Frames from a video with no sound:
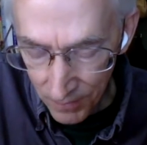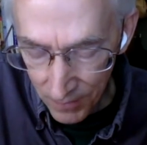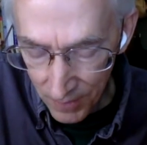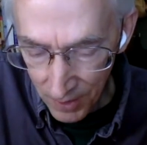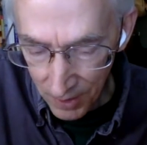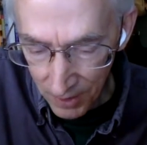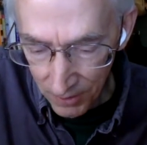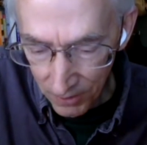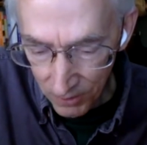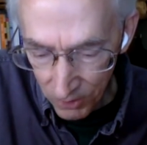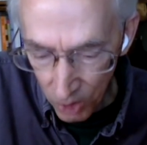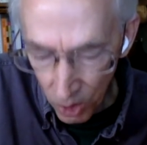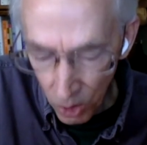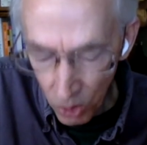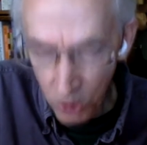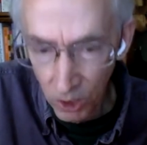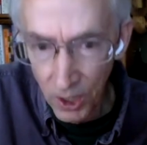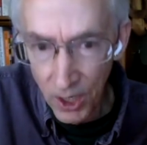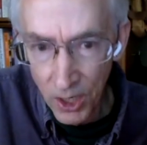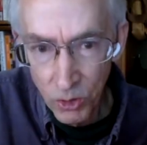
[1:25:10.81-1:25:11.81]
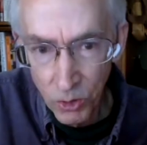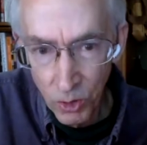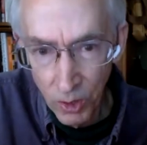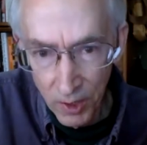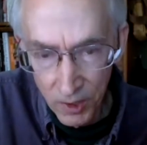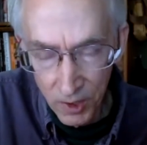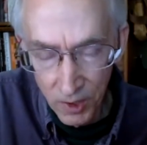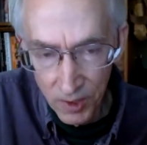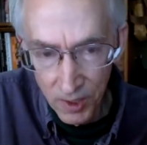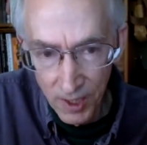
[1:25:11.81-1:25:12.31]
uh, social
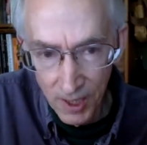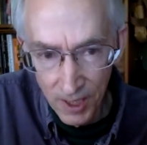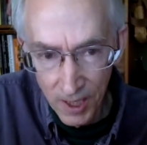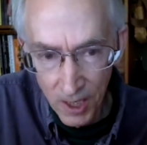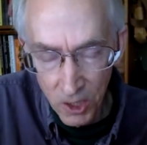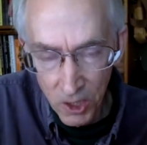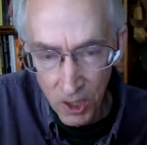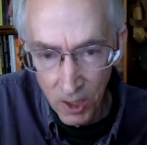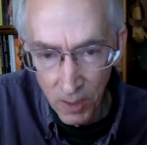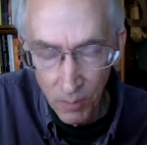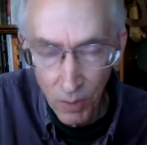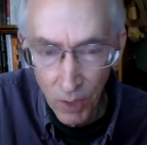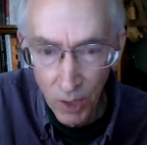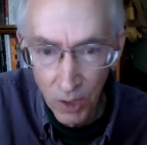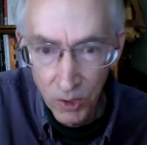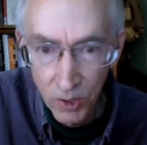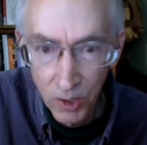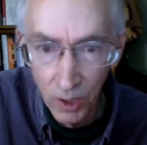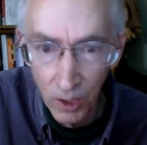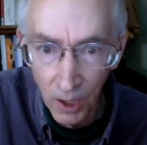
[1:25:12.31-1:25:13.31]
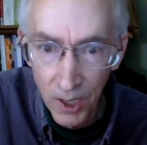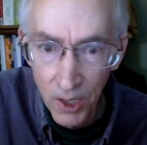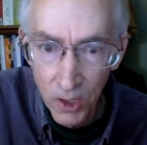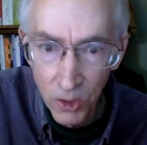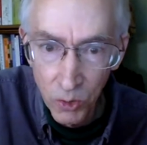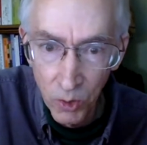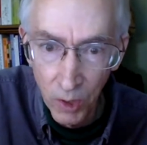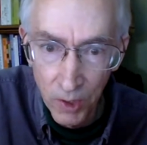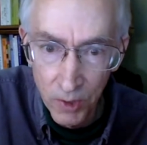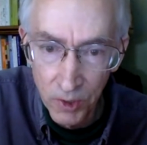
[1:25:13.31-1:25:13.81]
resources in addition to personal
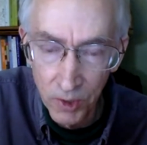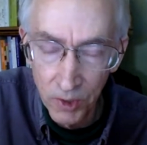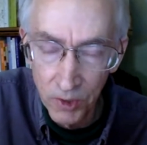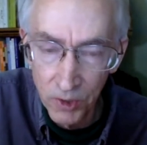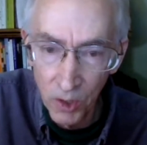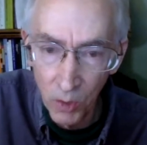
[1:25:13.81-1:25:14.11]
resources.